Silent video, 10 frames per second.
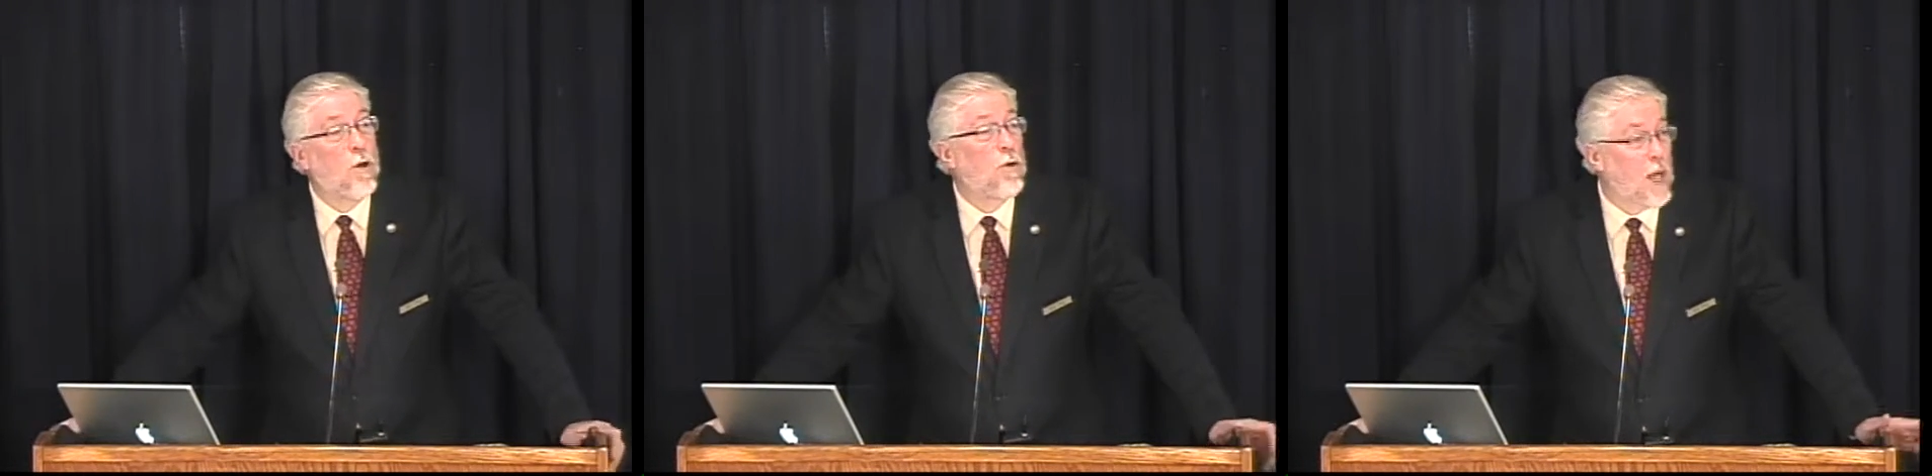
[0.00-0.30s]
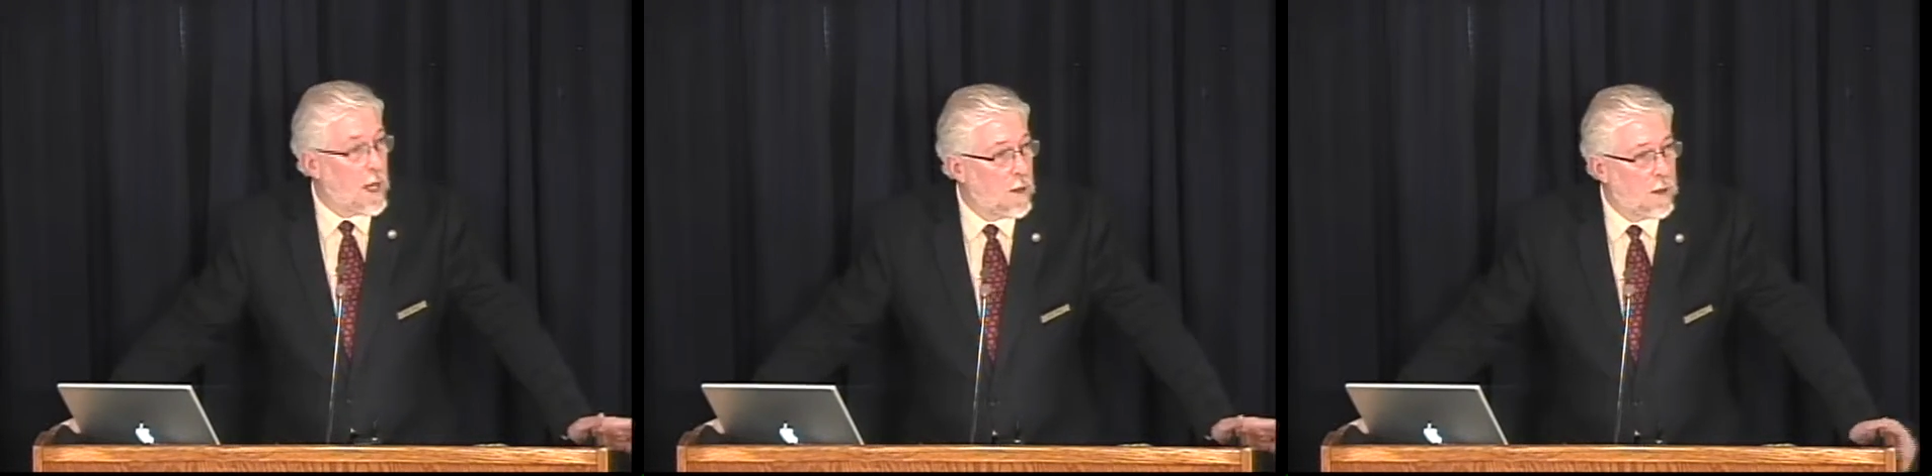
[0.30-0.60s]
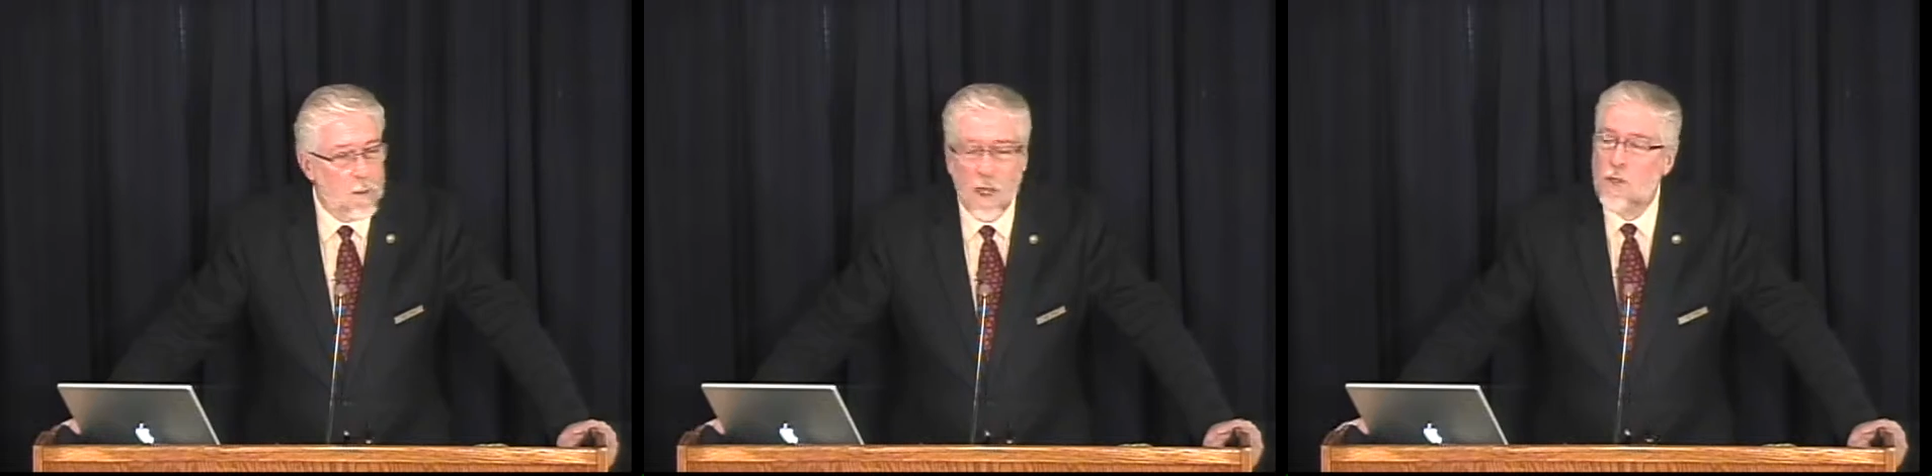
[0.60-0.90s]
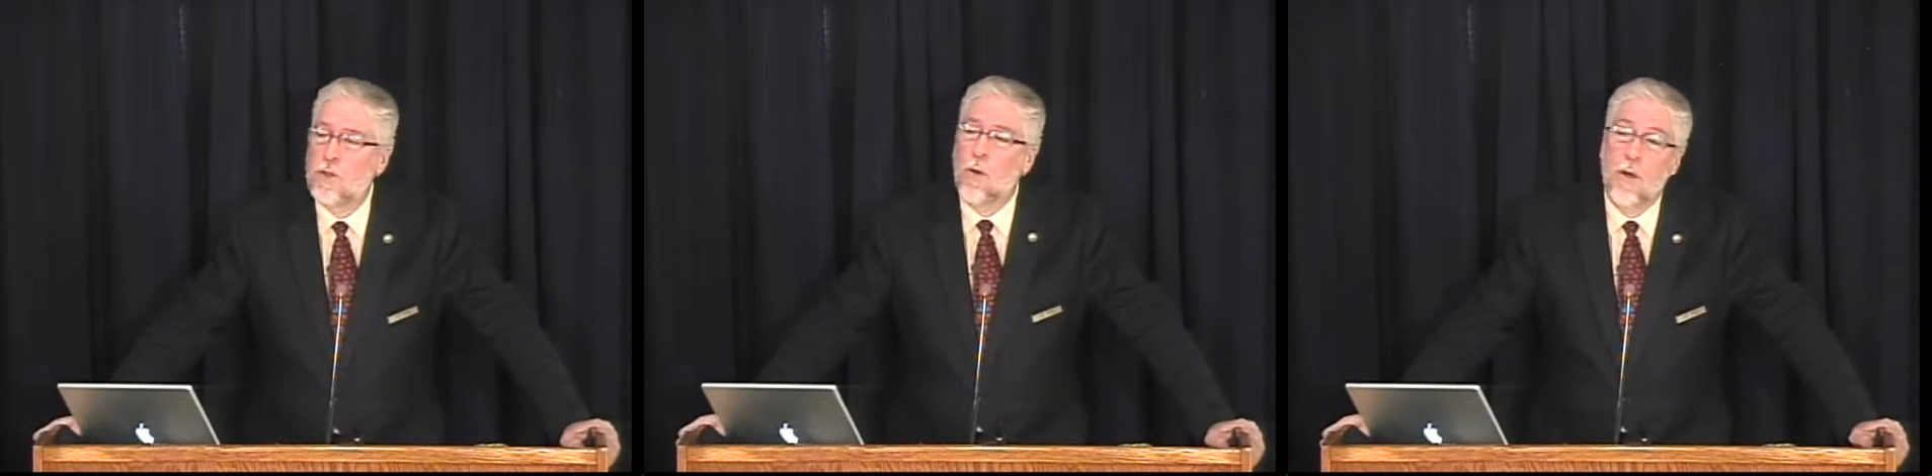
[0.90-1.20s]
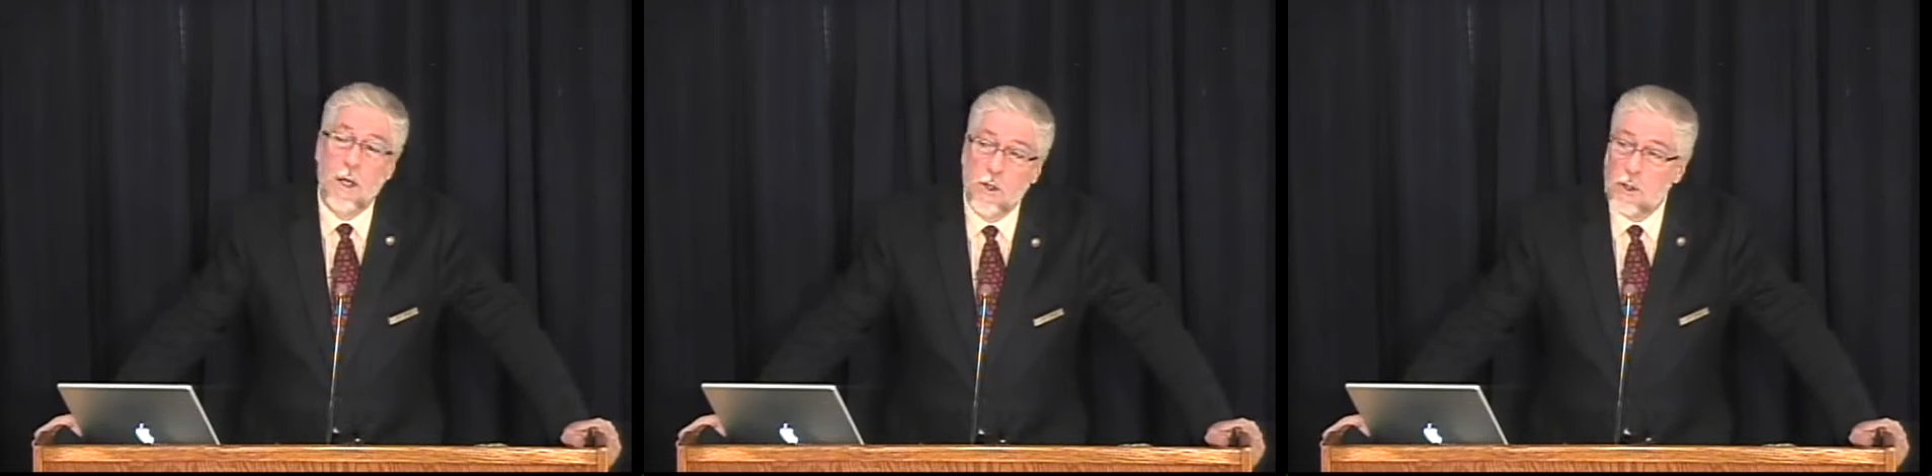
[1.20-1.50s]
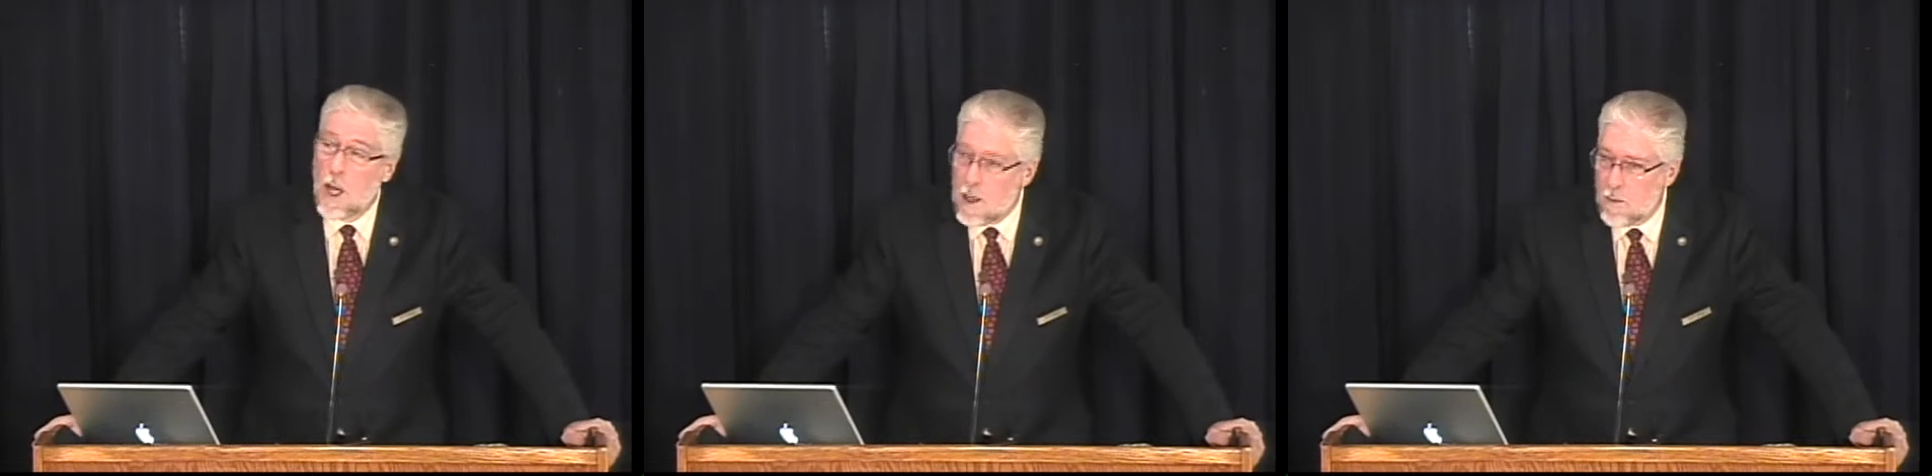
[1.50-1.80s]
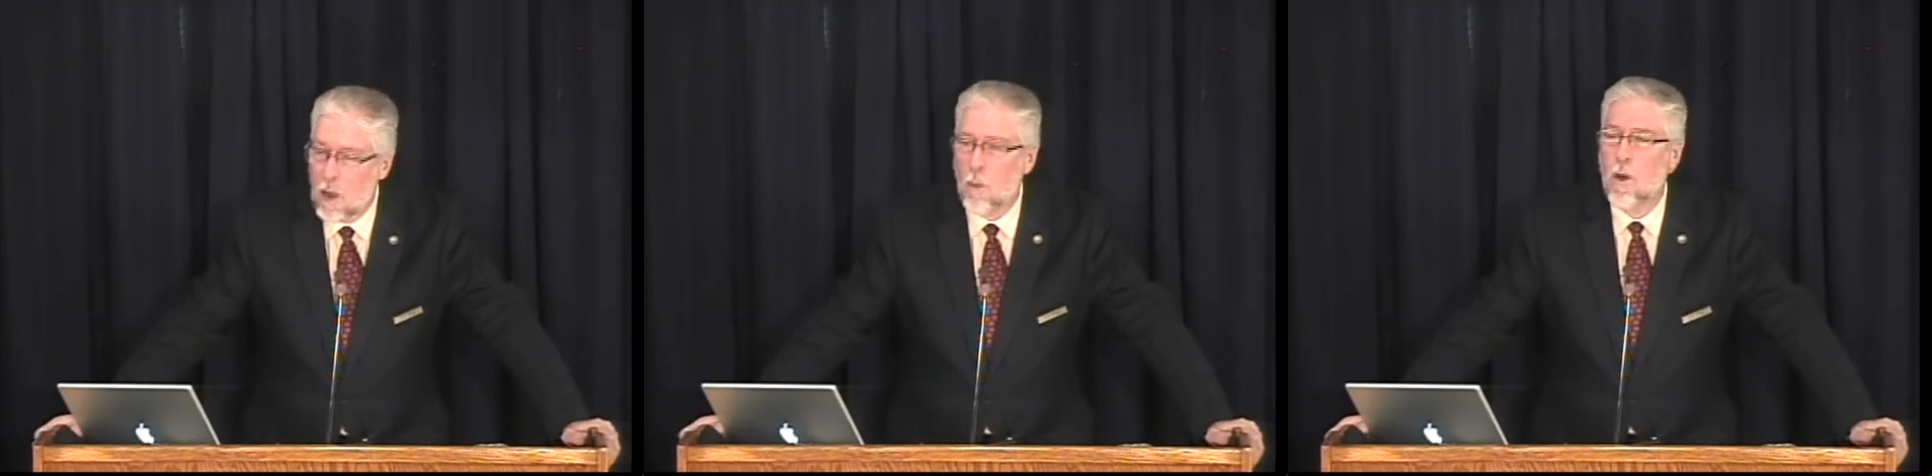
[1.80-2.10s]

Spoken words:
their death and being sold into slavery,